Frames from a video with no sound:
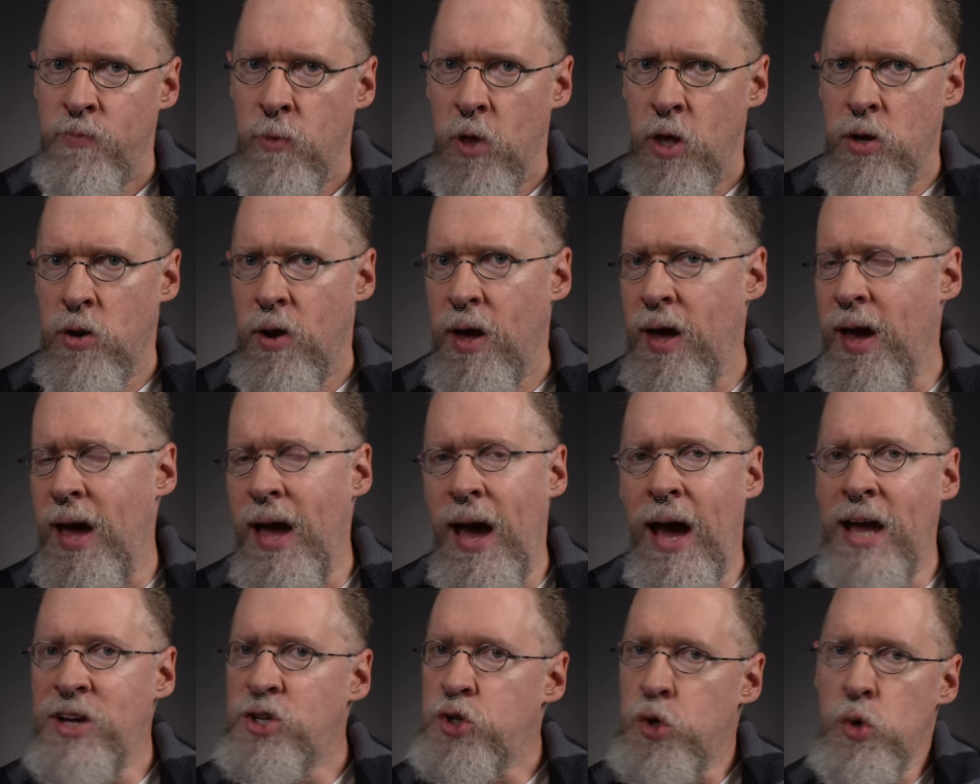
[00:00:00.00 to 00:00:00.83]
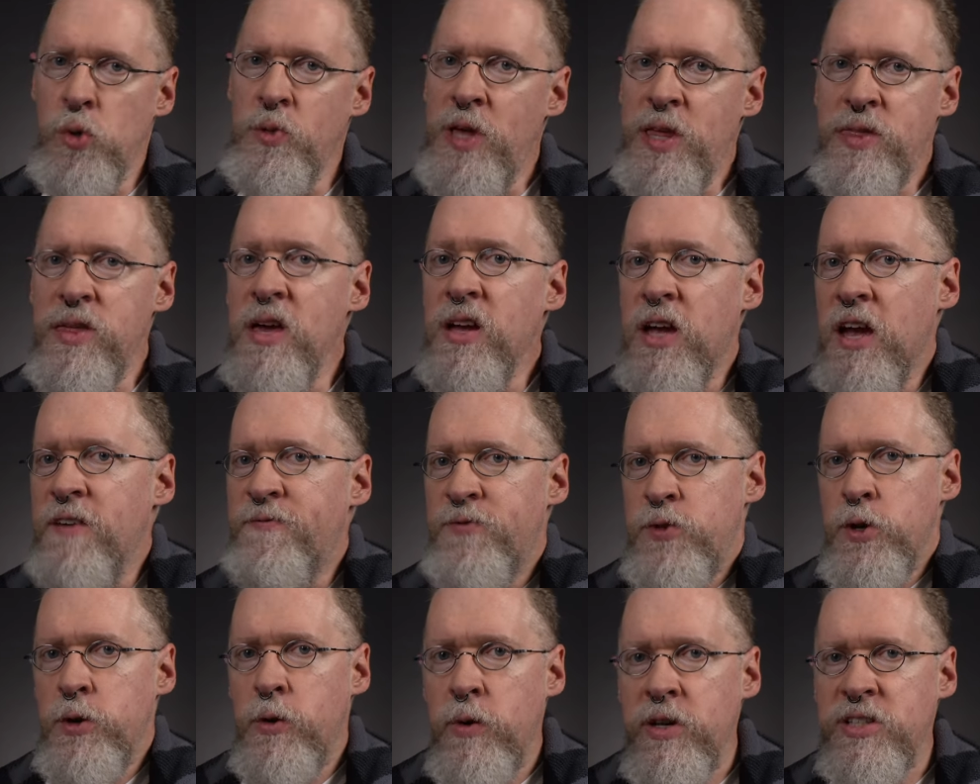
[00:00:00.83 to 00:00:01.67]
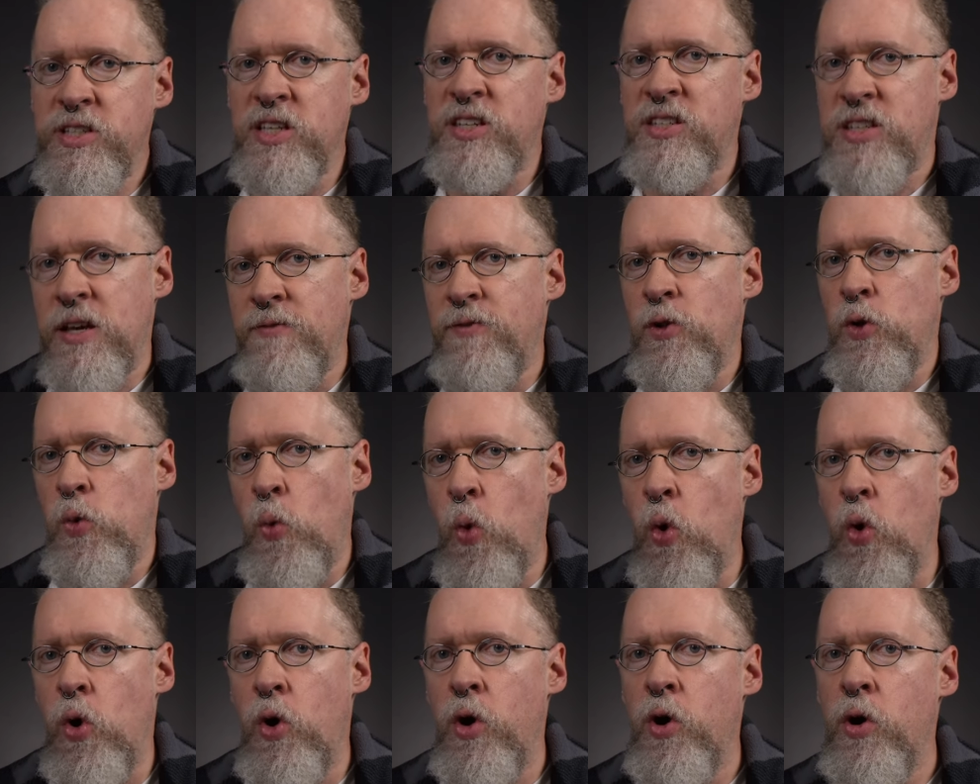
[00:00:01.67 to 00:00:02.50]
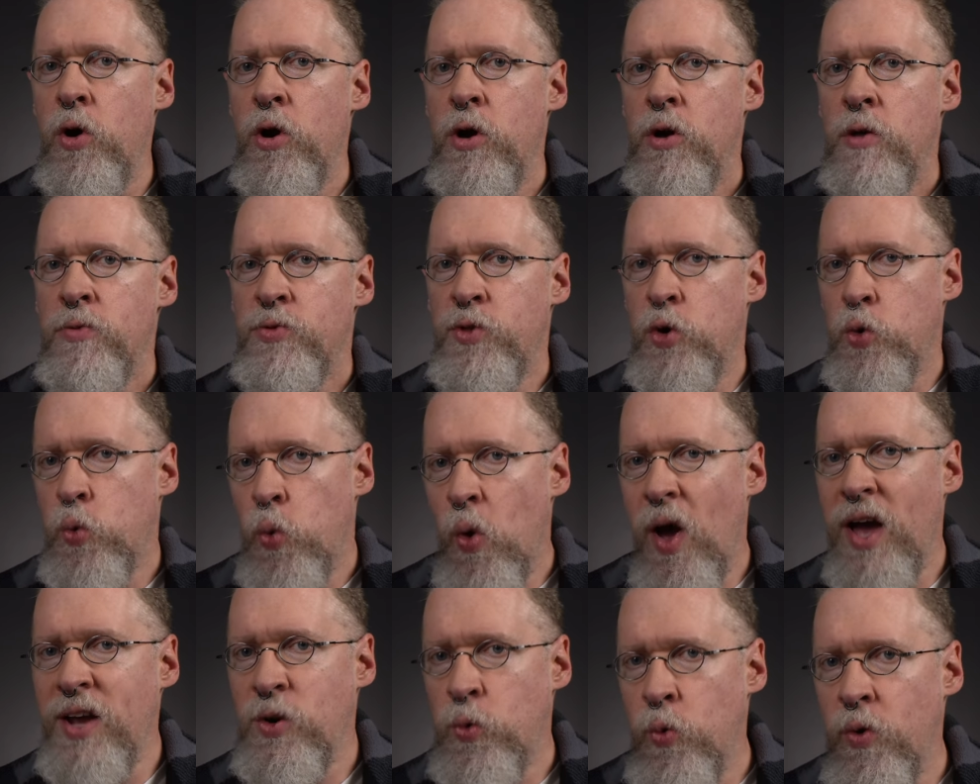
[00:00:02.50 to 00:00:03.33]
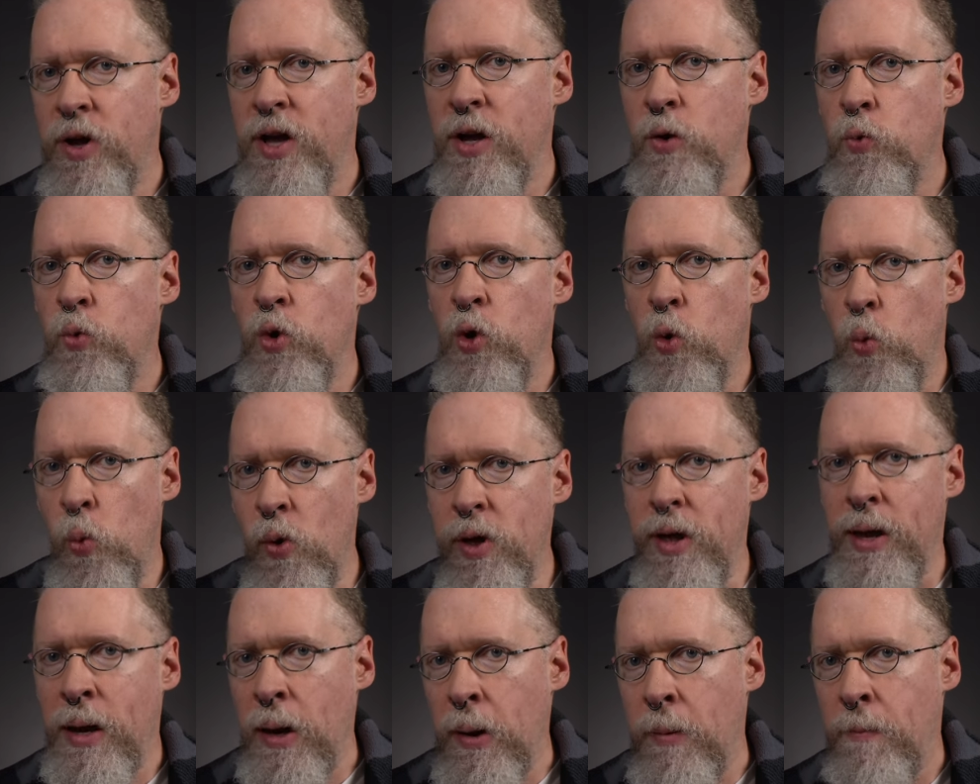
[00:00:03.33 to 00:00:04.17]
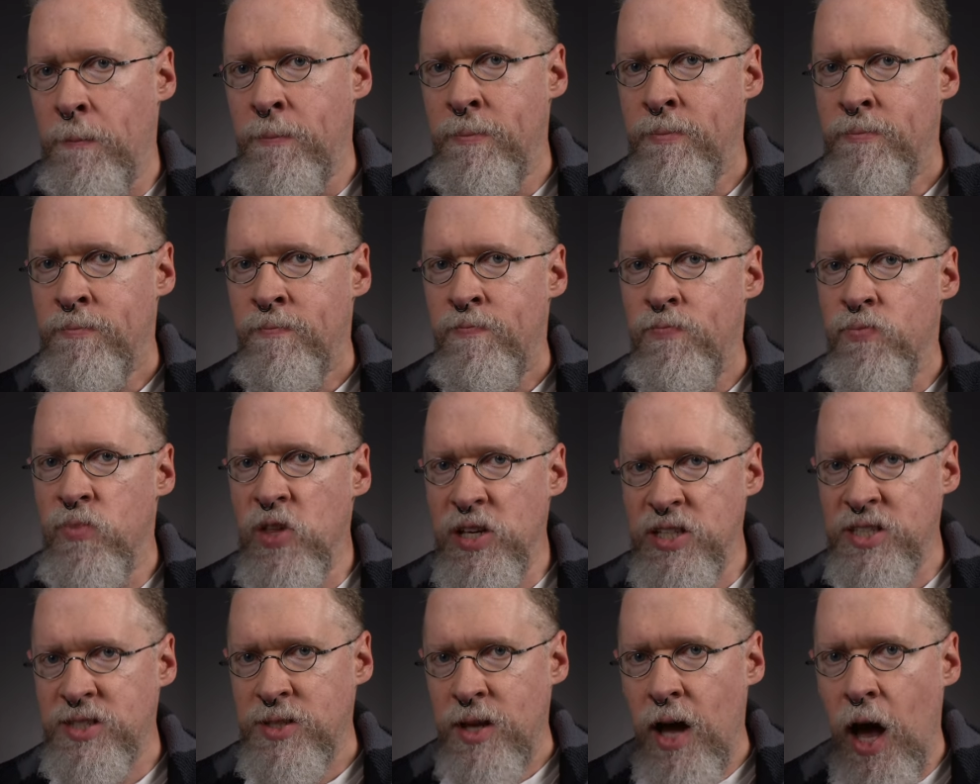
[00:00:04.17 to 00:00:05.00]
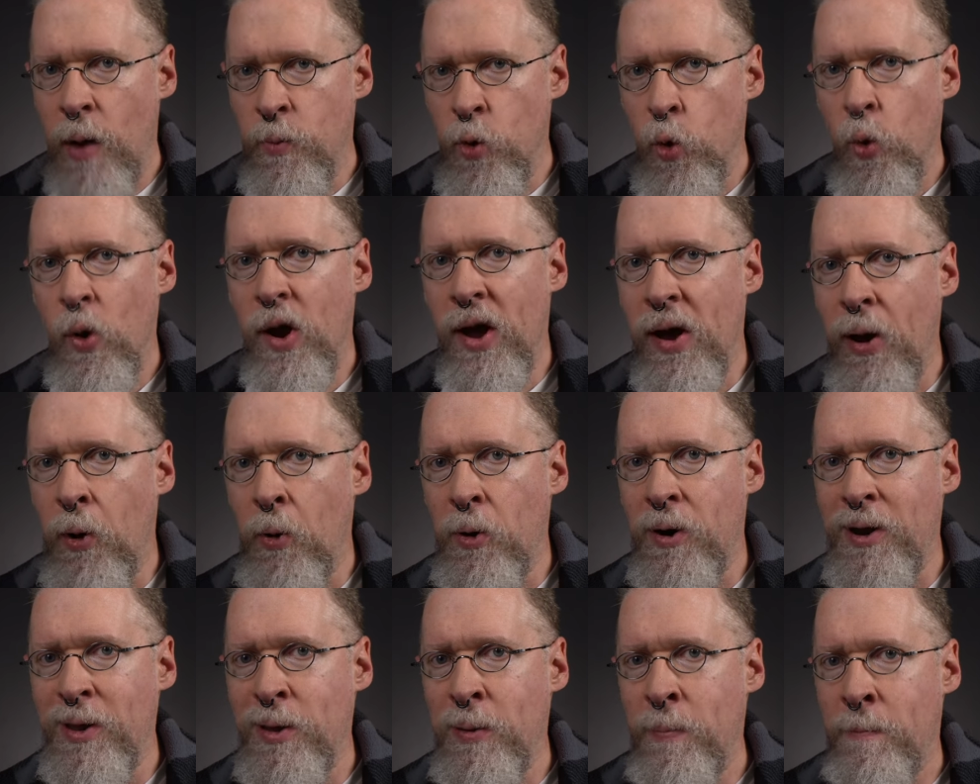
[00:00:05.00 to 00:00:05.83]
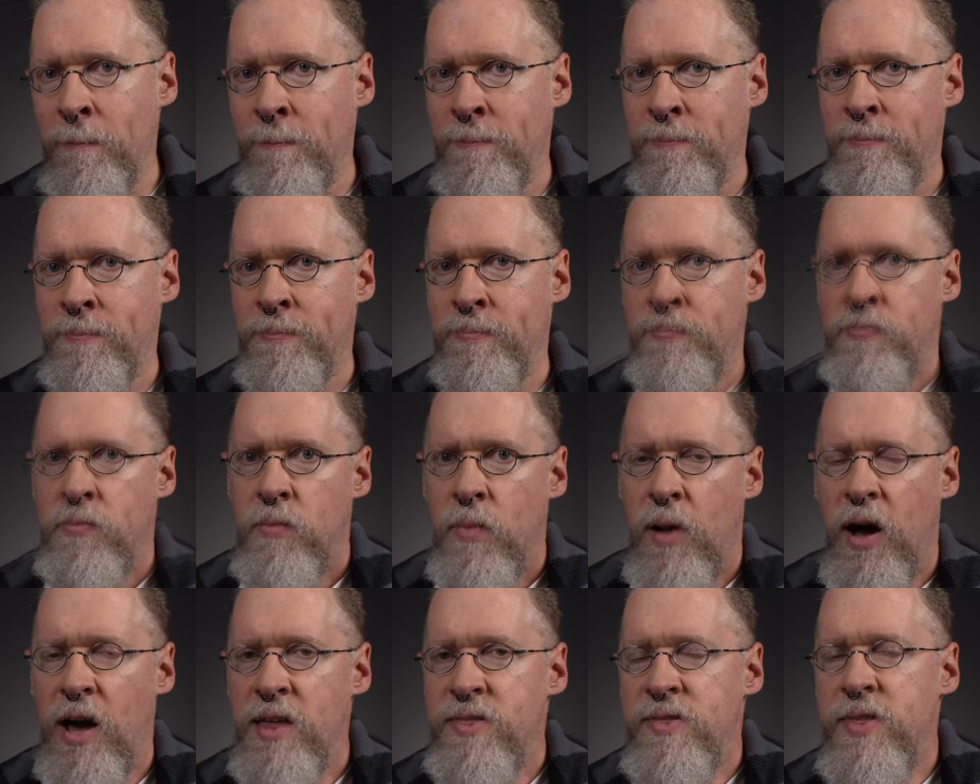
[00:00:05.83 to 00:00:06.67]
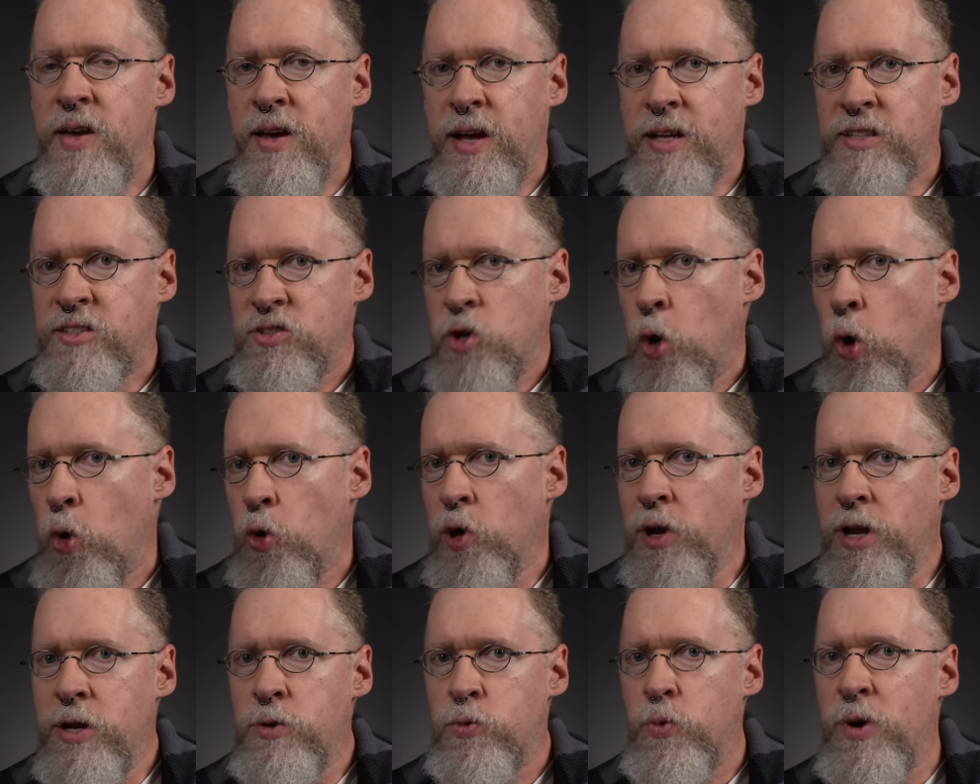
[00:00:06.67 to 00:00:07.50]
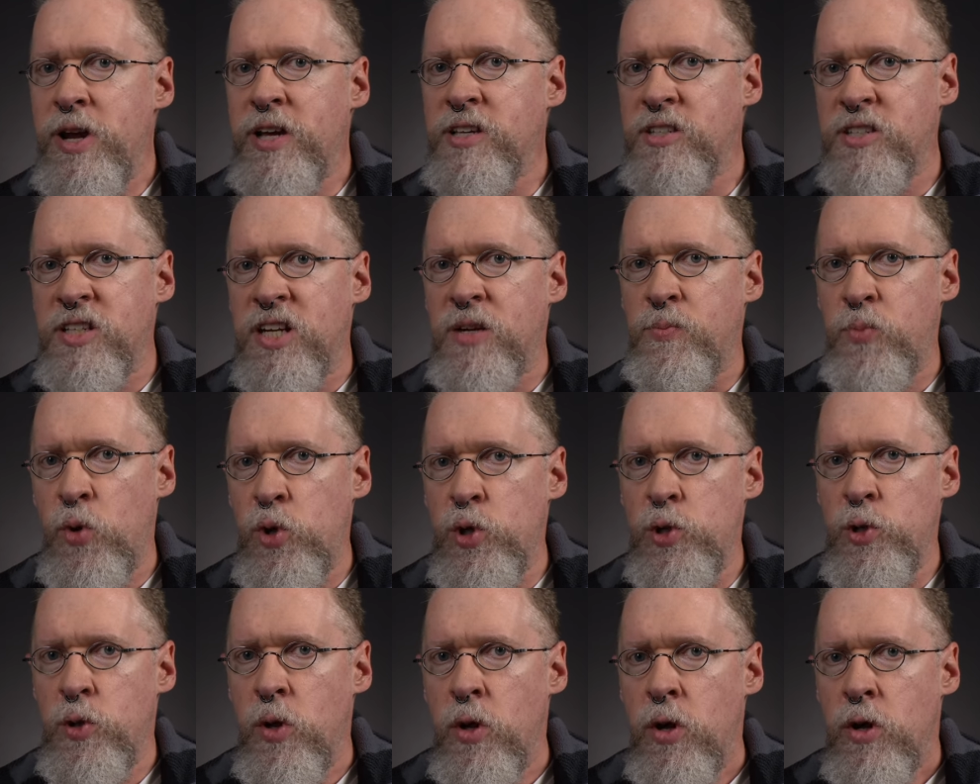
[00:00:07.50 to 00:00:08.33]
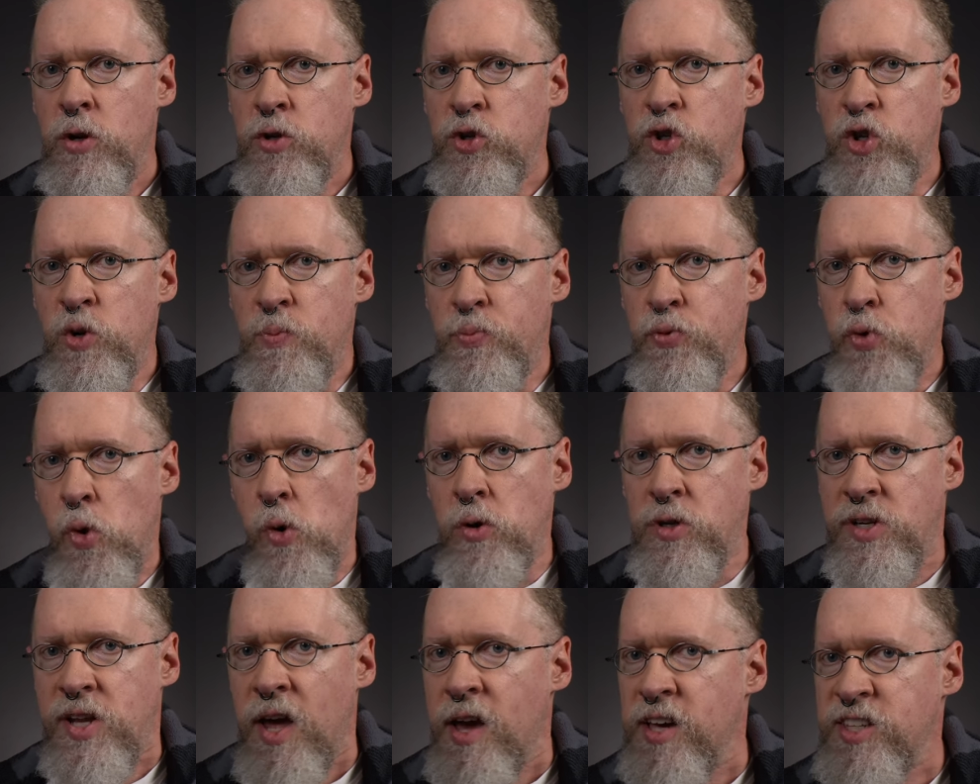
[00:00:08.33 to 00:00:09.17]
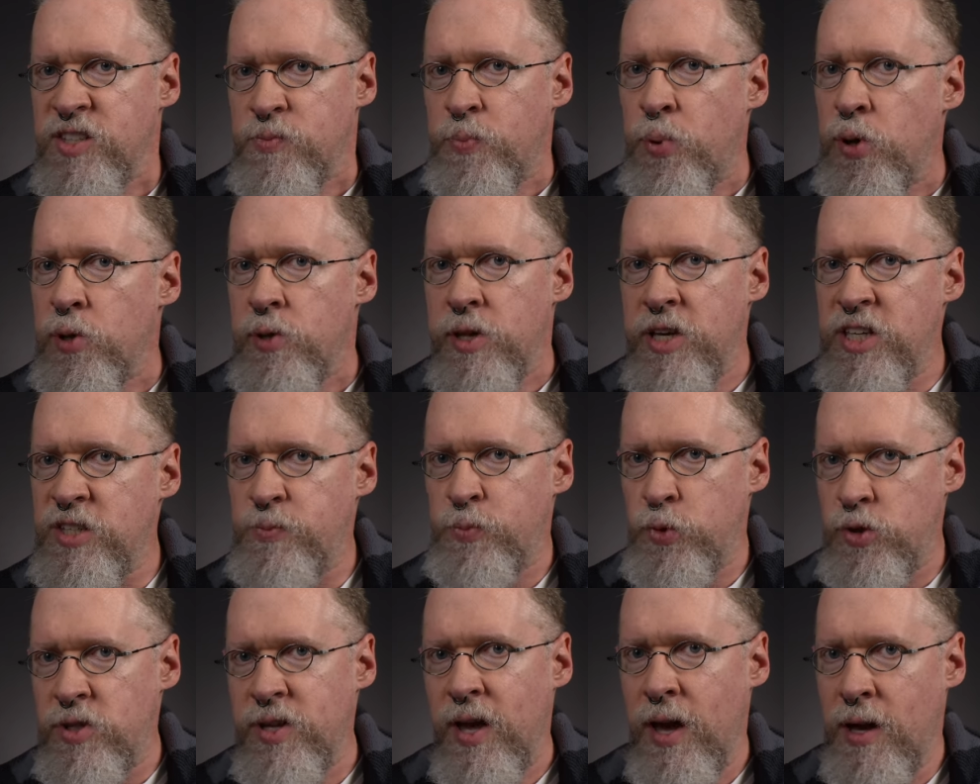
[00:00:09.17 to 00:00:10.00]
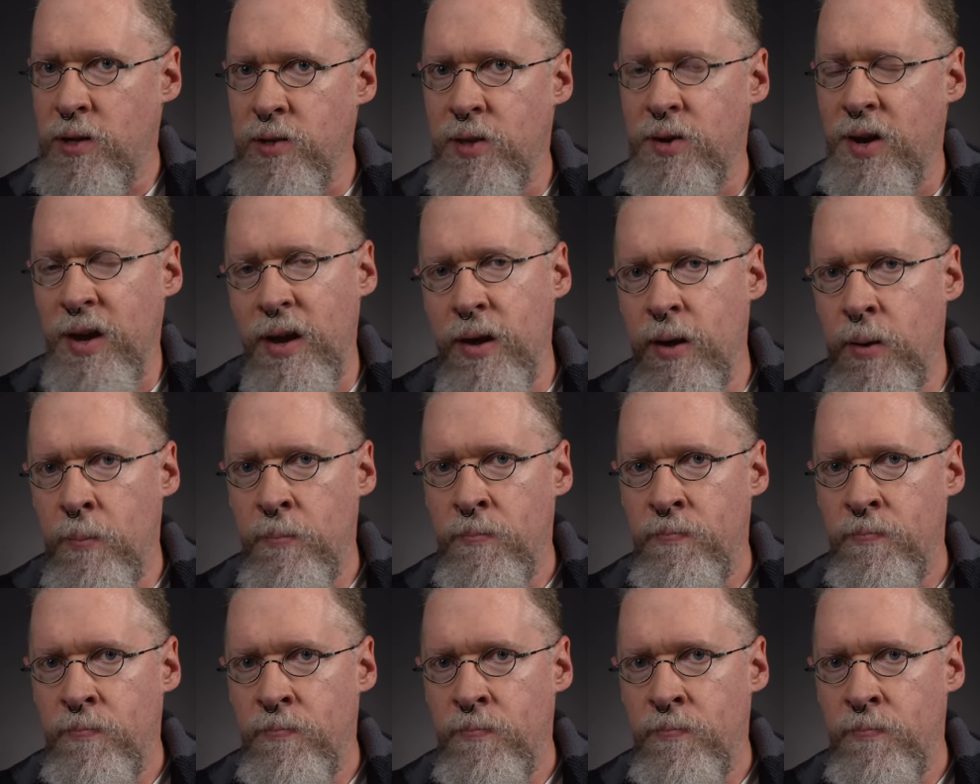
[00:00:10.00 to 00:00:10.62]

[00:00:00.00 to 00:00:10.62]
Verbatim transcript: You know, I, I truly think if there is a civil war, the right wing will win this time around. I think it's totally reasonable to protest police brutality.